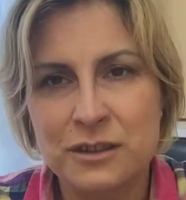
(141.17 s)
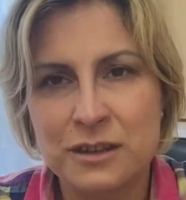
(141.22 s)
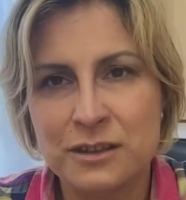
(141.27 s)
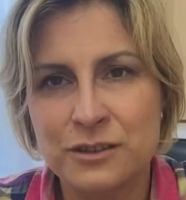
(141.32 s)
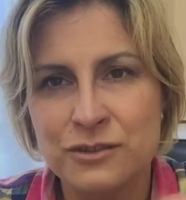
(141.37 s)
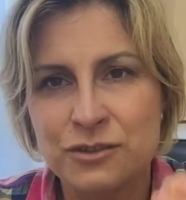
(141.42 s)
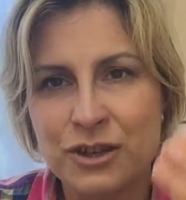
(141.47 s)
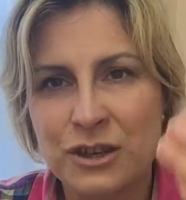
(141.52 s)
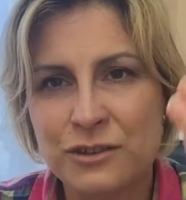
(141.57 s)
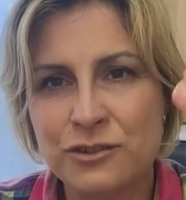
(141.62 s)

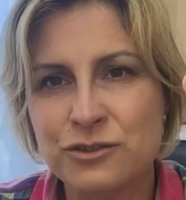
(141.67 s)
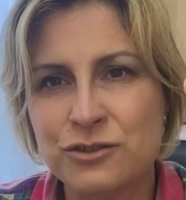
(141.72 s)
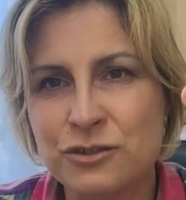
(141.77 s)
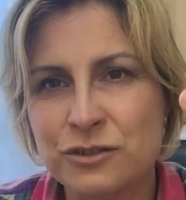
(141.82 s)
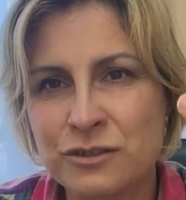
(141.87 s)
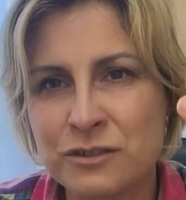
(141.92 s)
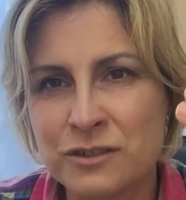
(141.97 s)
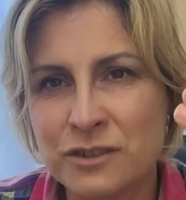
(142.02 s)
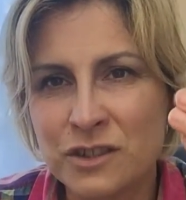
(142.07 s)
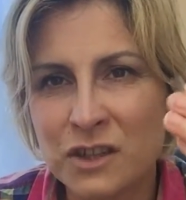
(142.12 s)

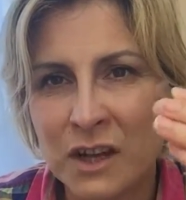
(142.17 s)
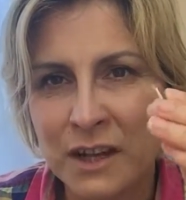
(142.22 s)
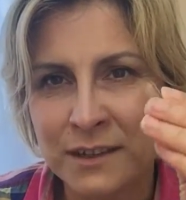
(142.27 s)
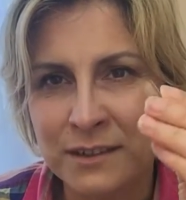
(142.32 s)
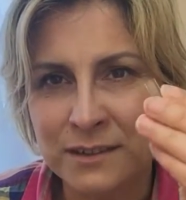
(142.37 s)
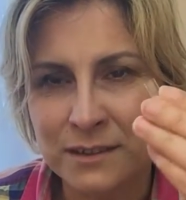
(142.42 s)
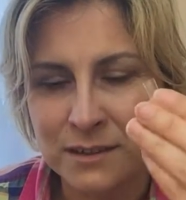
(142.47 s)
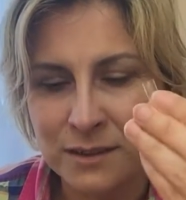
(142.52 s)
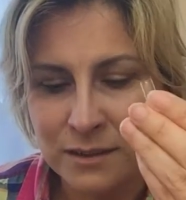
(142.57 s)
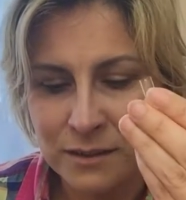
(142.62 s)
congested
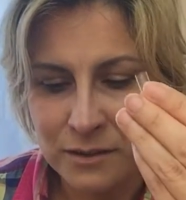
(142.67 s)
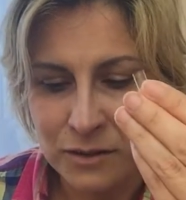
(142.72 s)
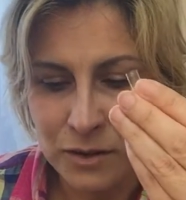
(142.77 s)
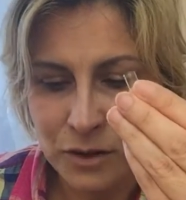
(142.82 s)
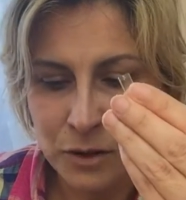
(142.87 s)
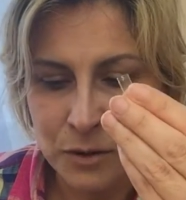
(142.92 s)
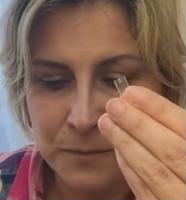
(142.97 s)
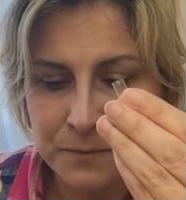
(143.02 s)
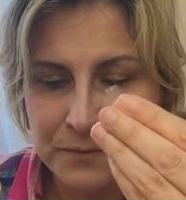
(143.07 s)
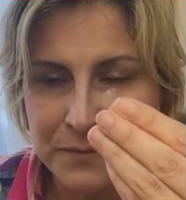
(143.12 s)
sinuses.
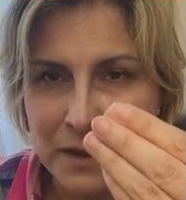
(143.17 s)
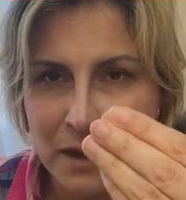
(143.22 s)
So